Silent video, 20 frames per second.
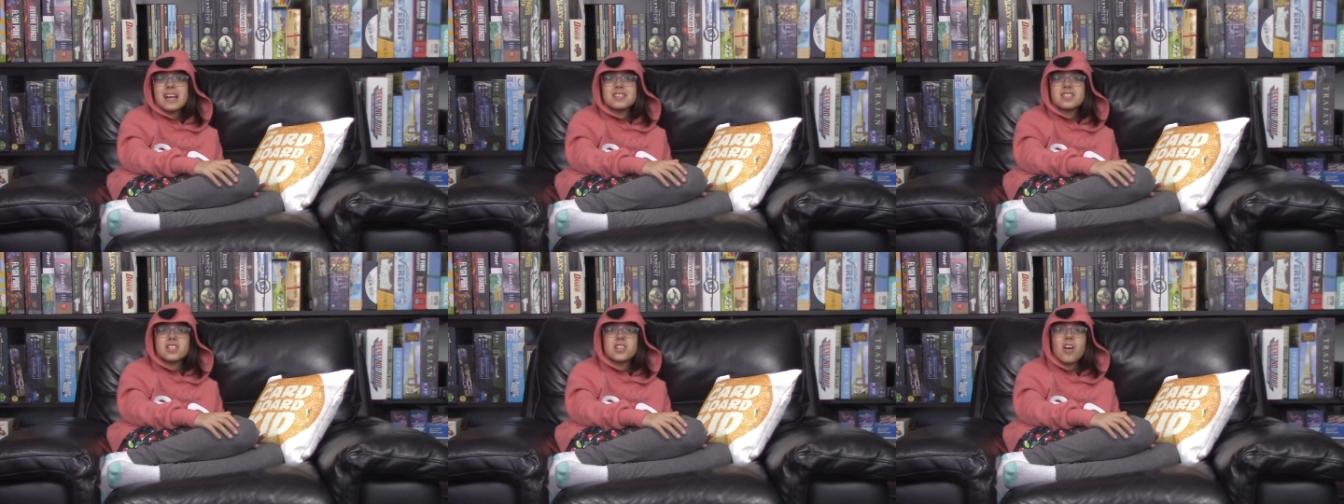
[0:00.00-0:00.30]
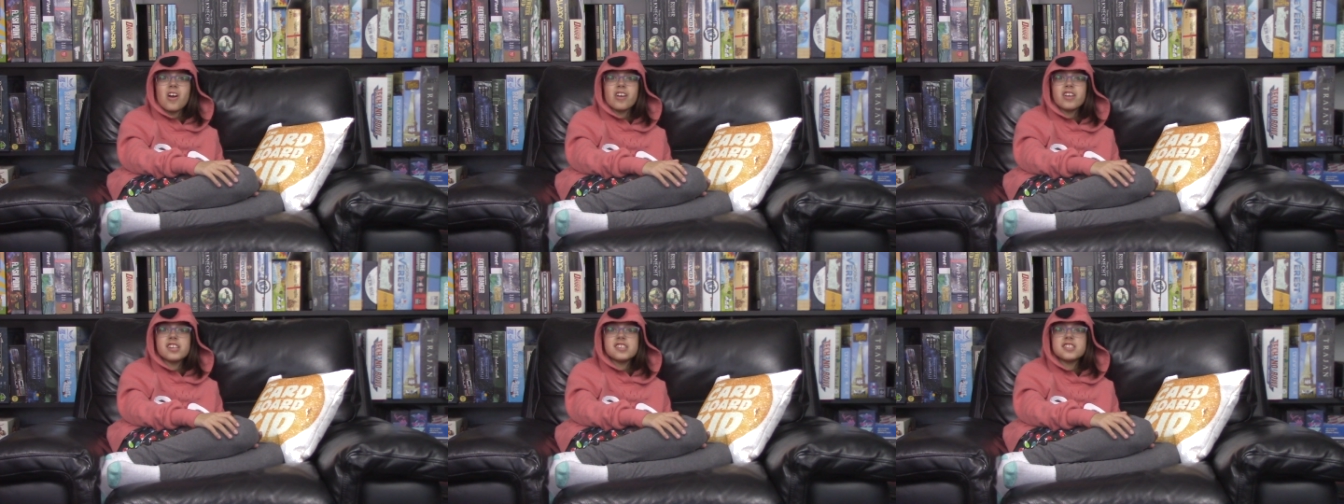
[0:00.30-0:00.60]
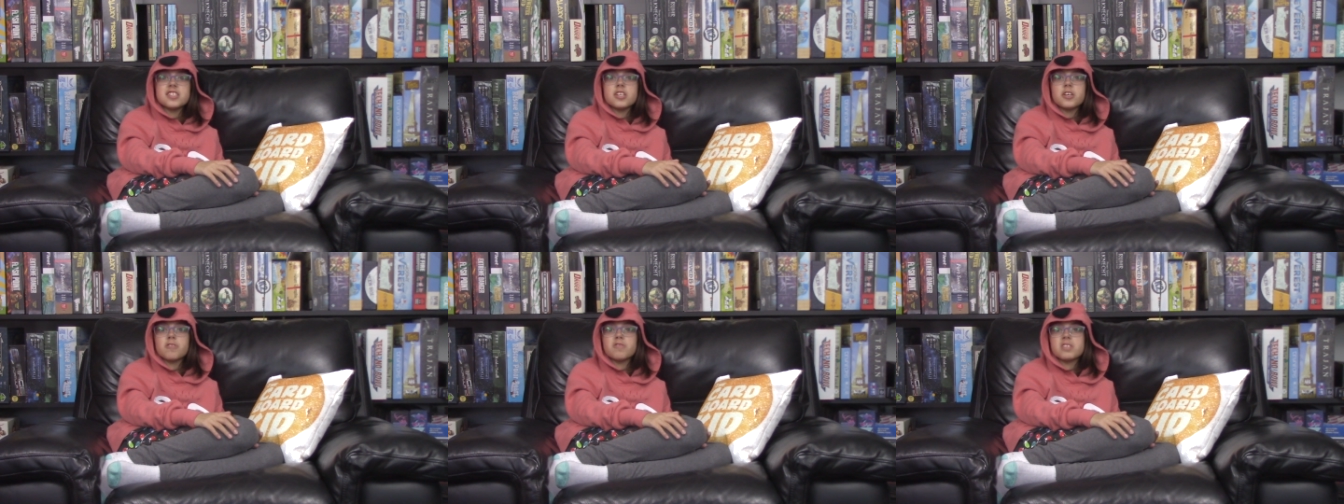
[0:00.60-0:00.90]
as
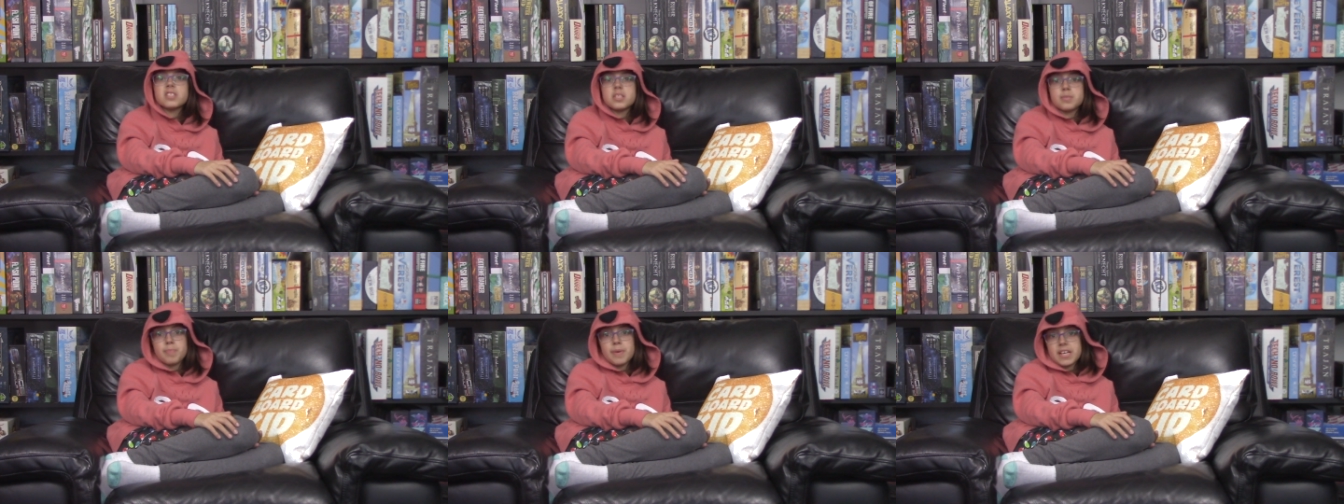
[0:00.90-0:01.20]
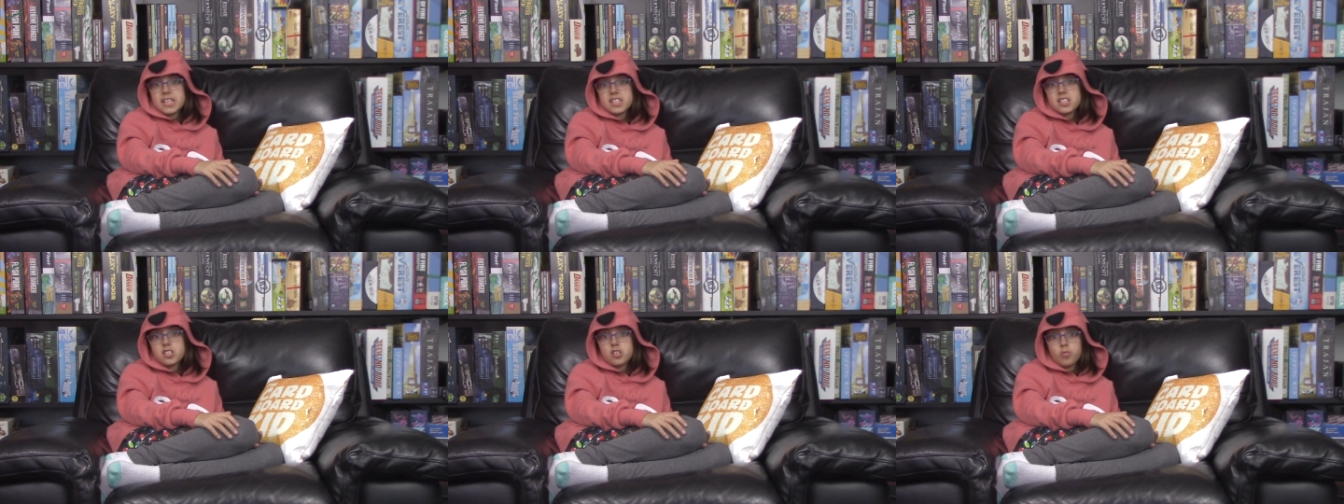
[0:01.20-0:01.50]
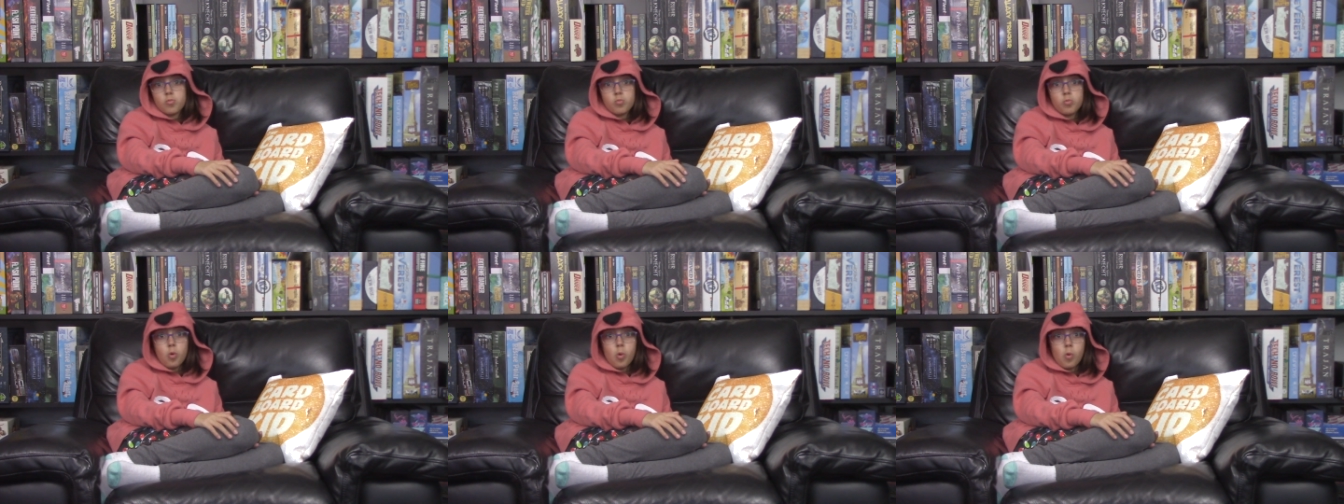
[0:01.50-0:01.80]
long as you have space
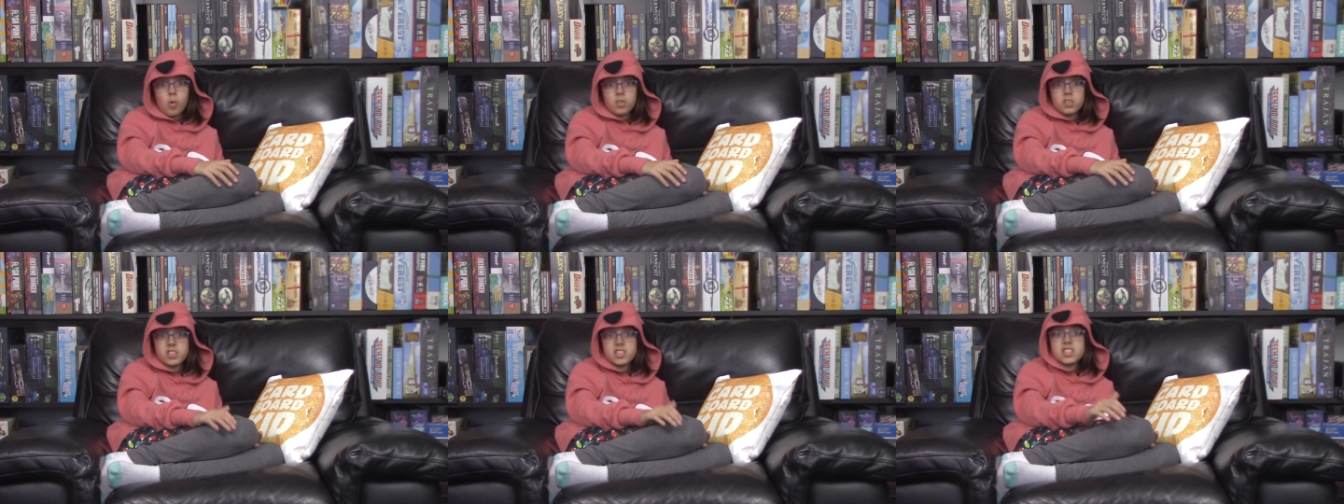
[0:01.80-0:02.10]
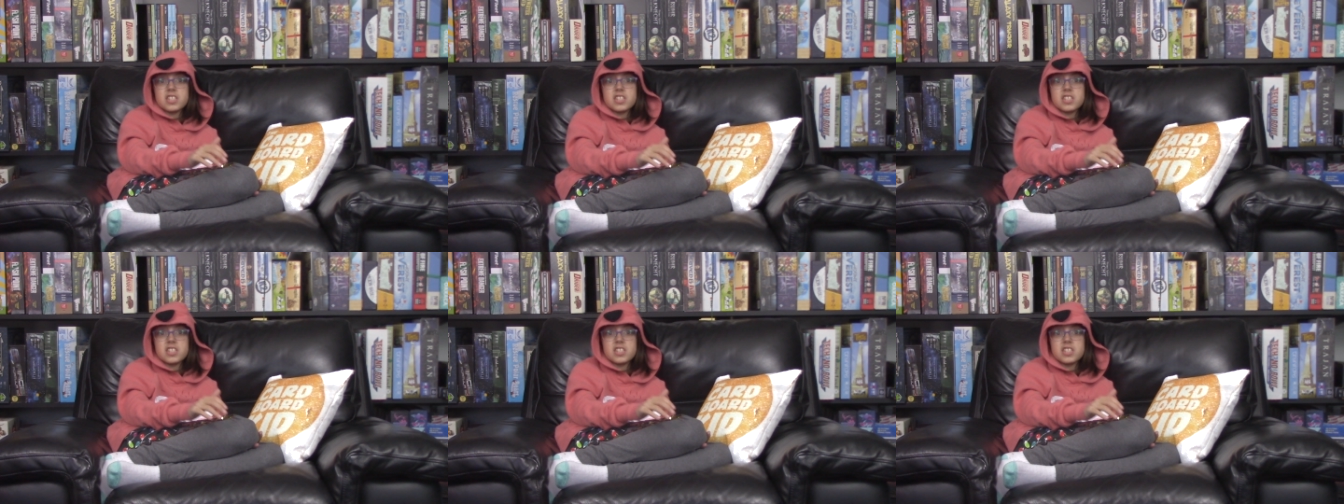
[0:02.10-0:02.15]
to roll,